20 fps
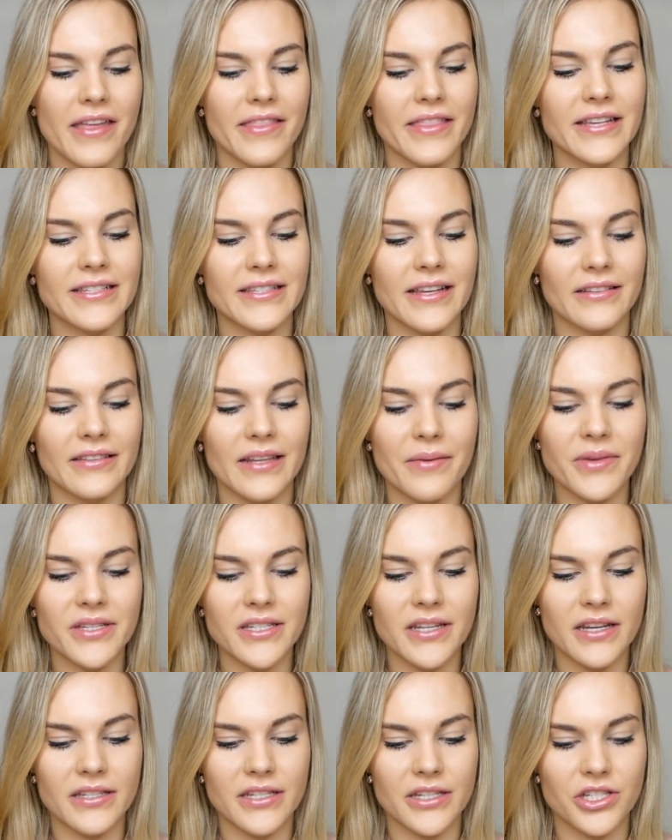This
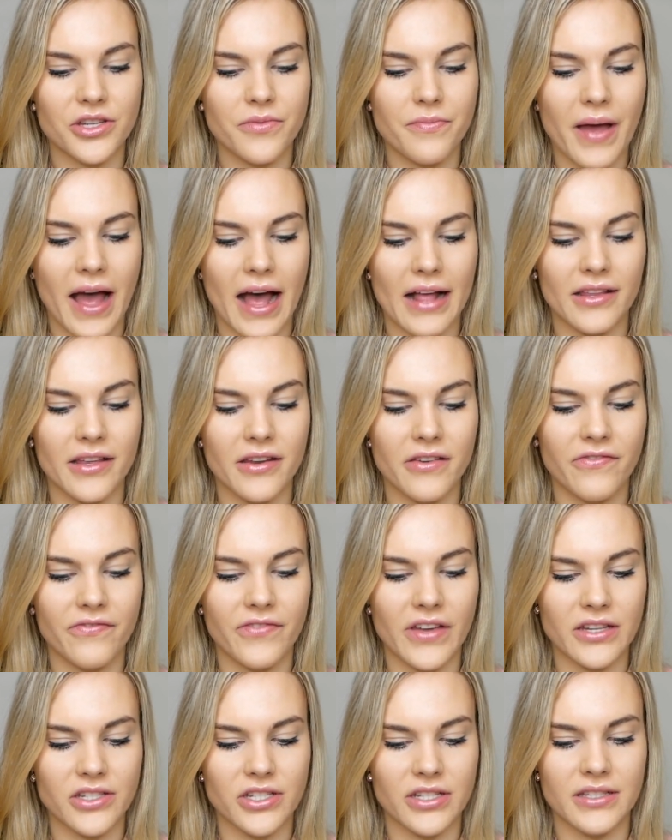limited edition palette
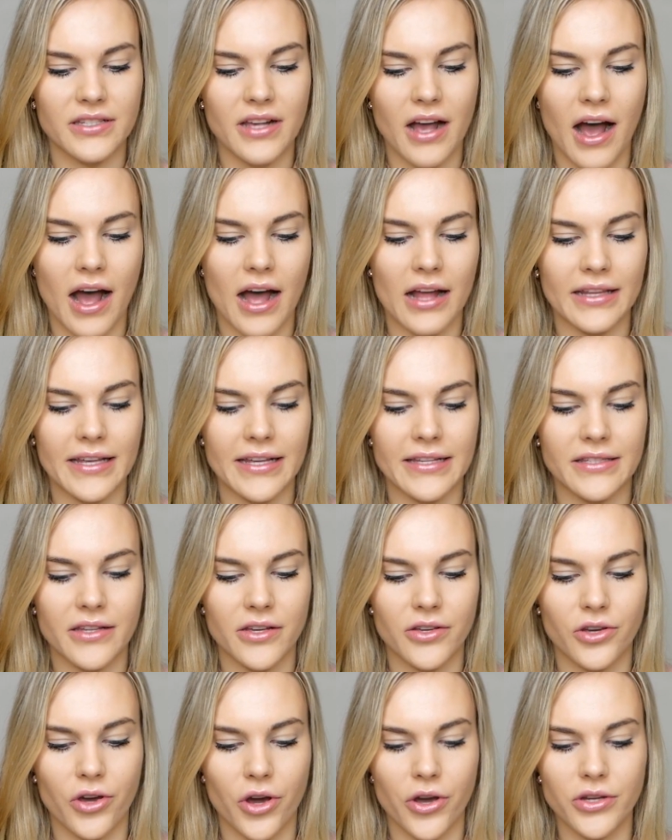features Carli's
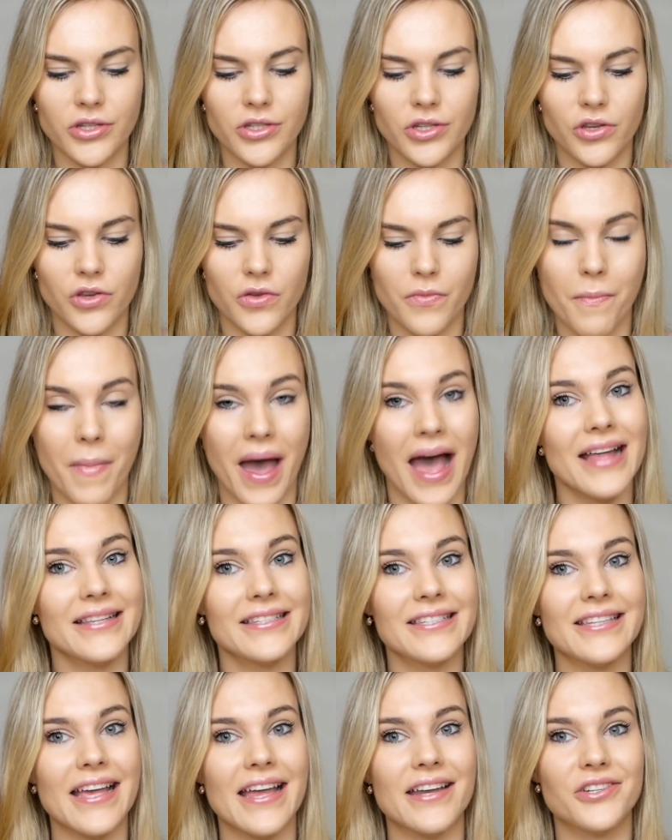go-to
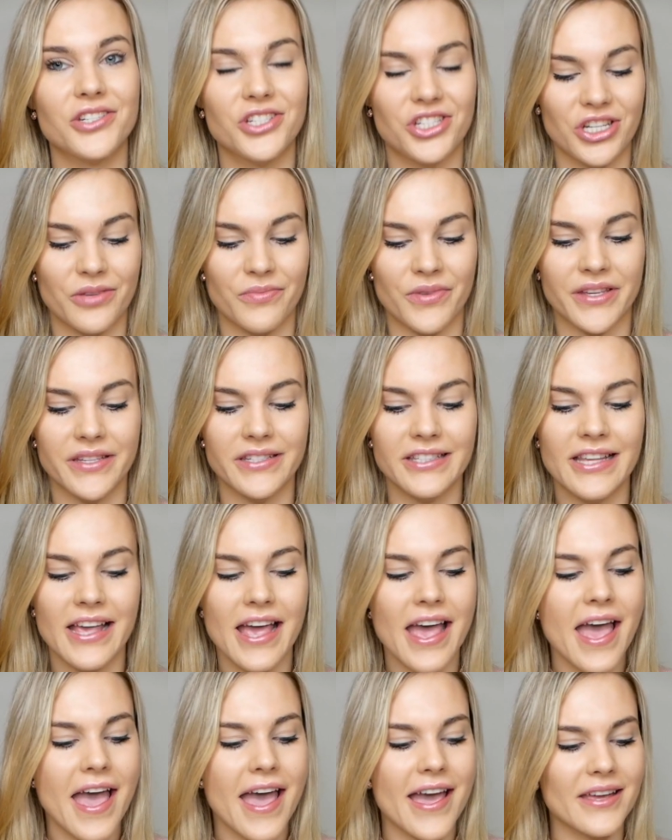mattes and shimmers
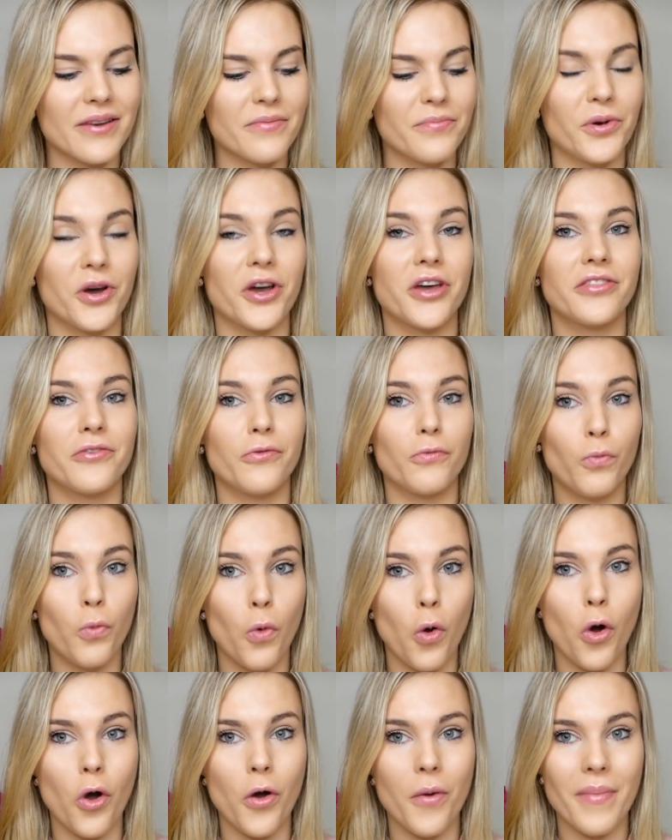in both
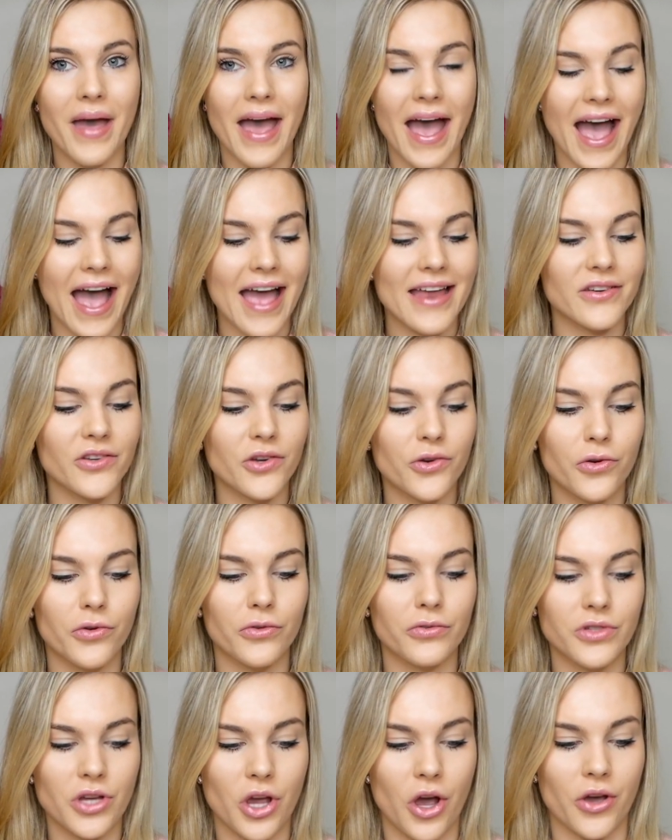warm and
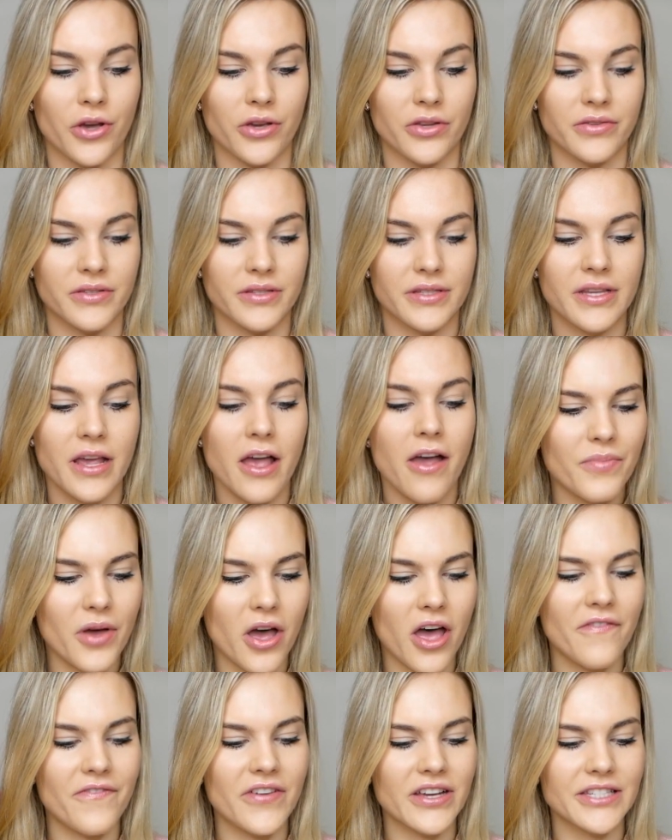cool tones.
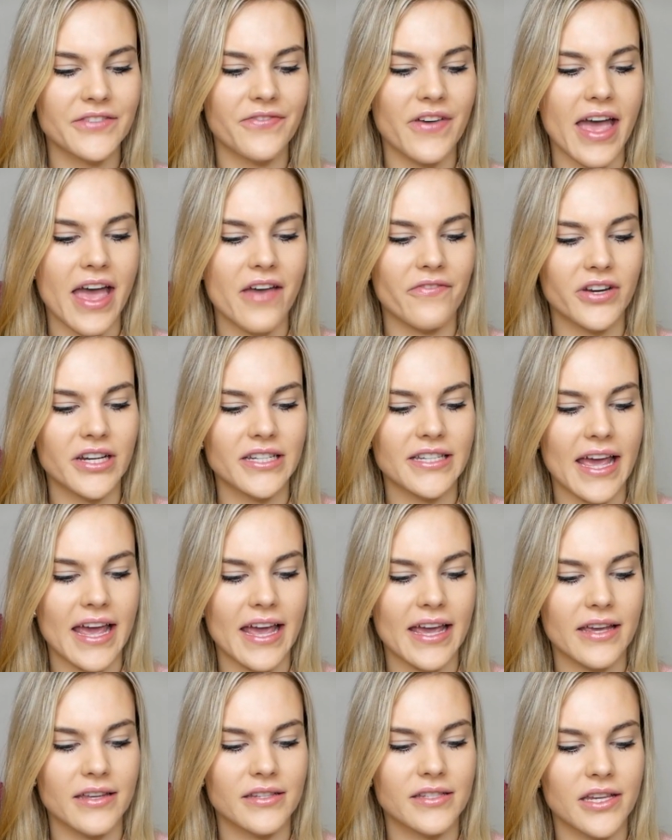Perfect for
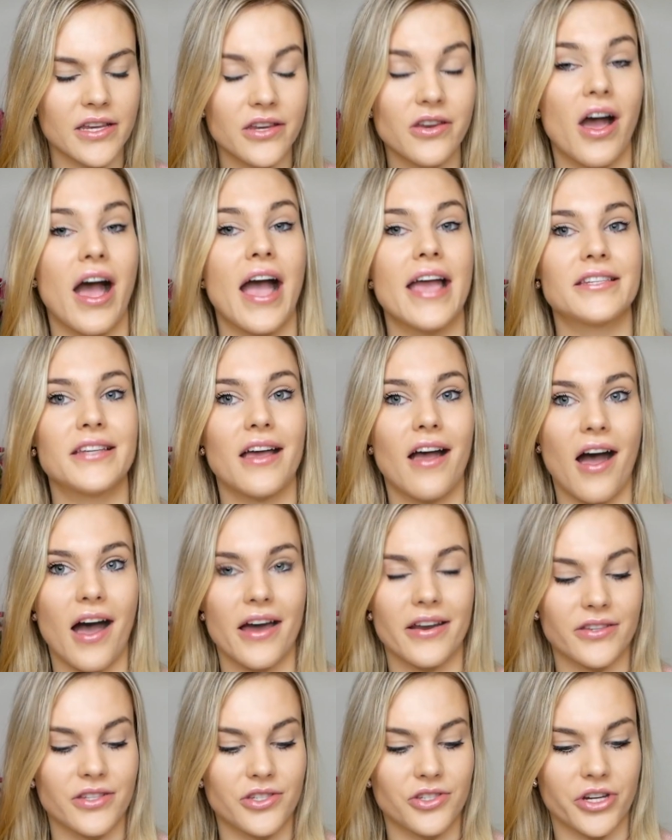everyday to night
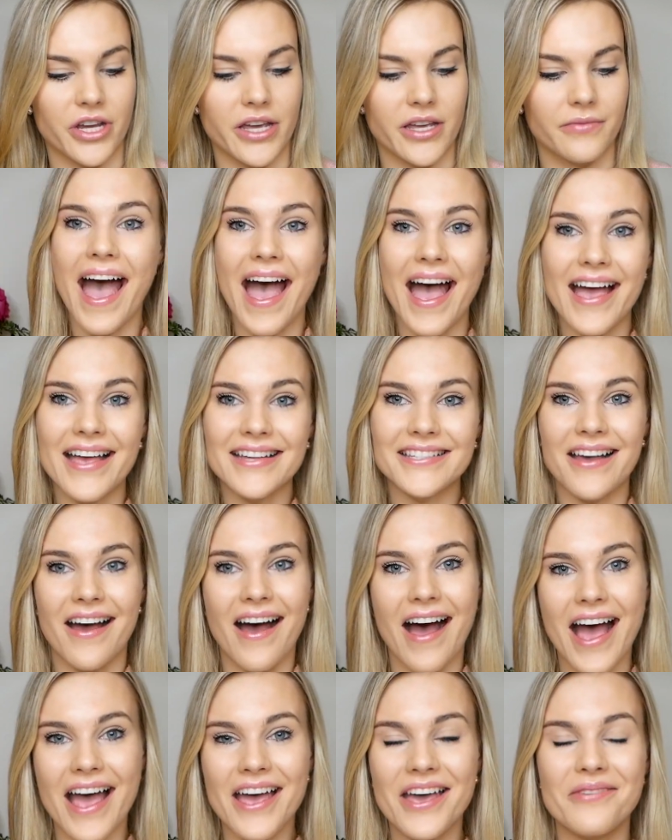artistry. And
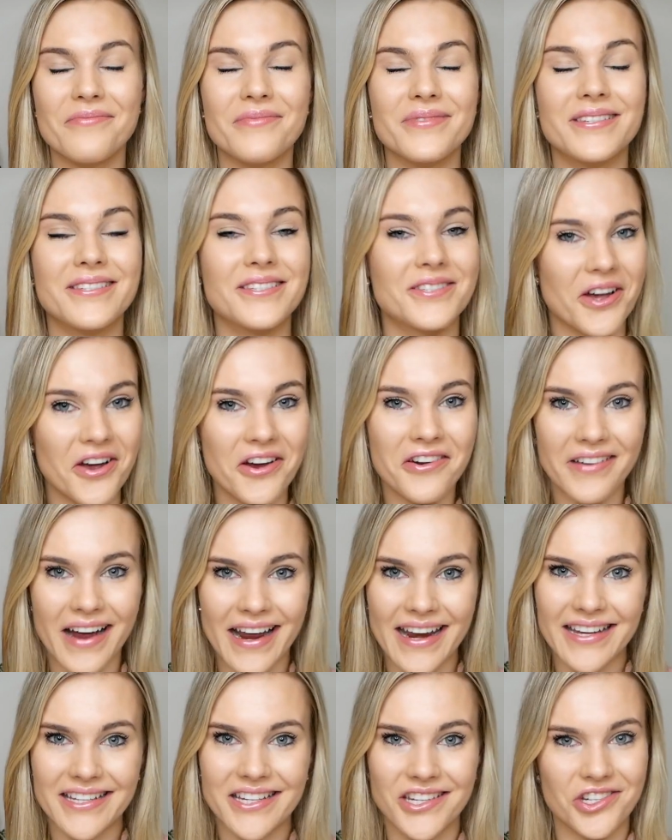I am so
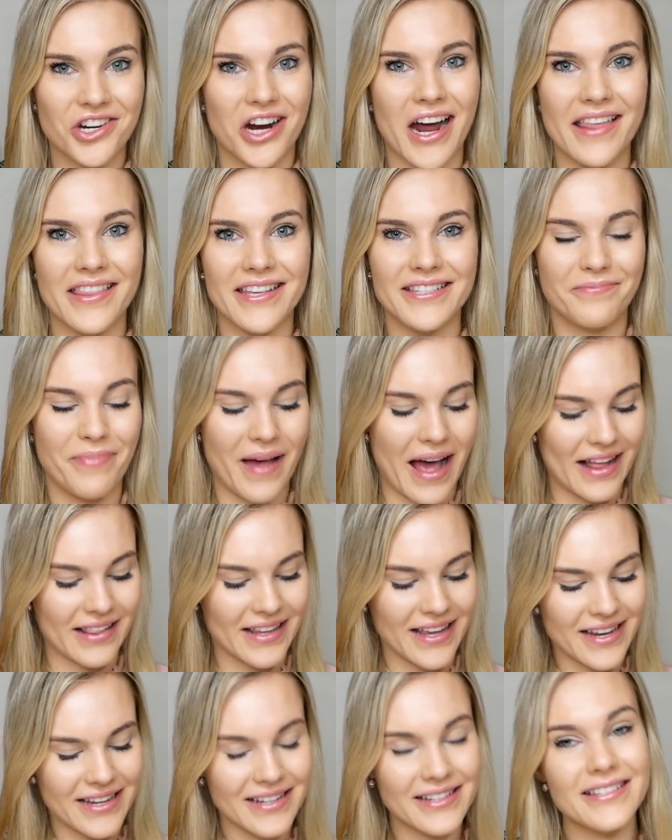ready to try this
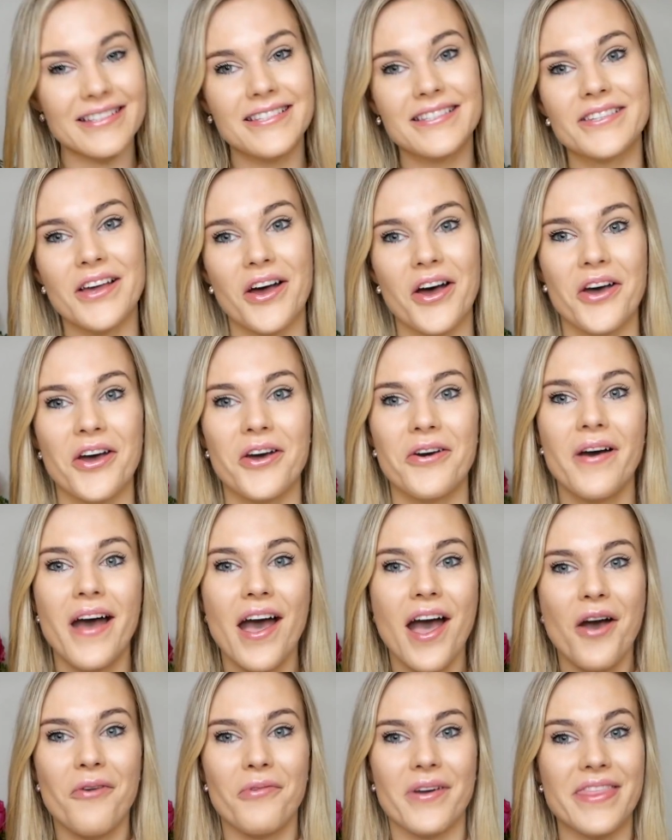palette.
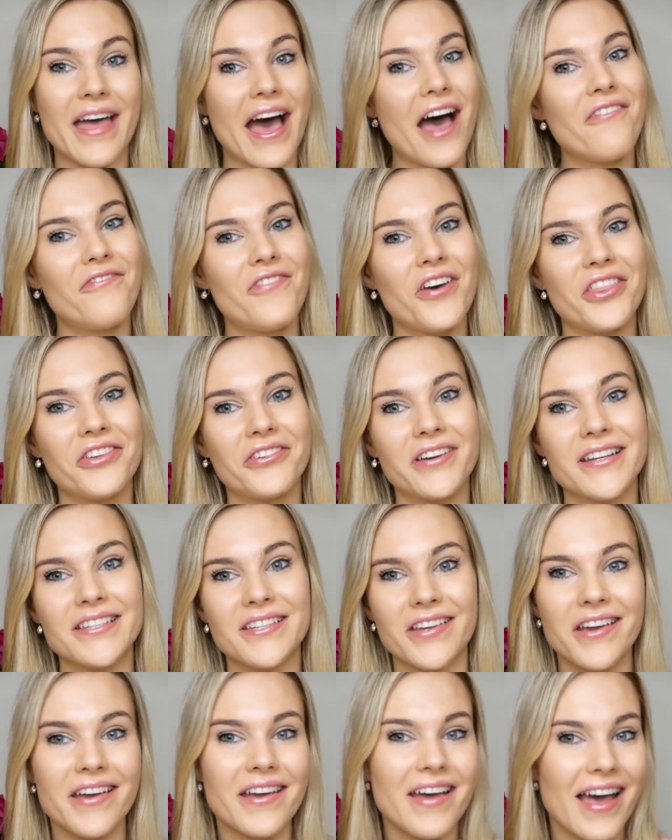So without further
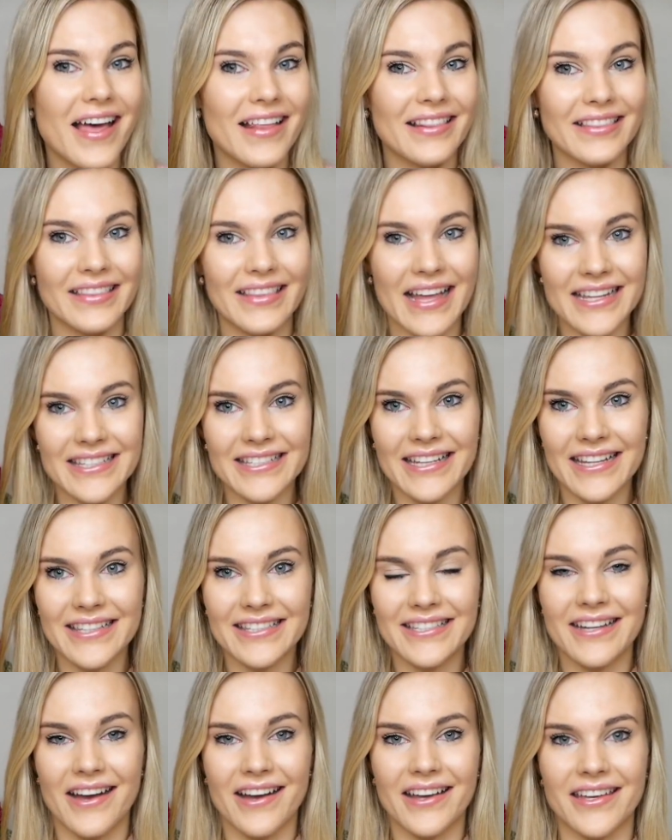ado, let's
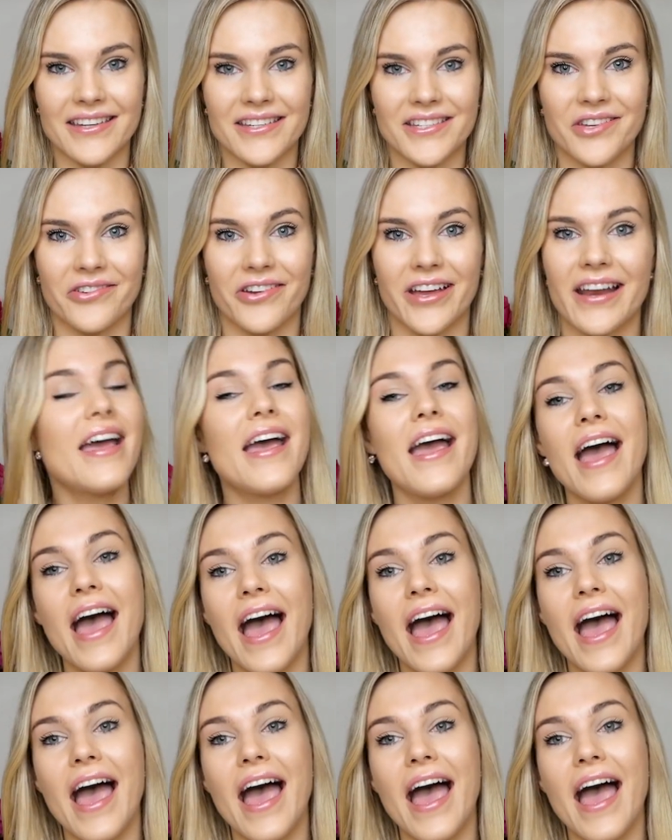get stuck into it.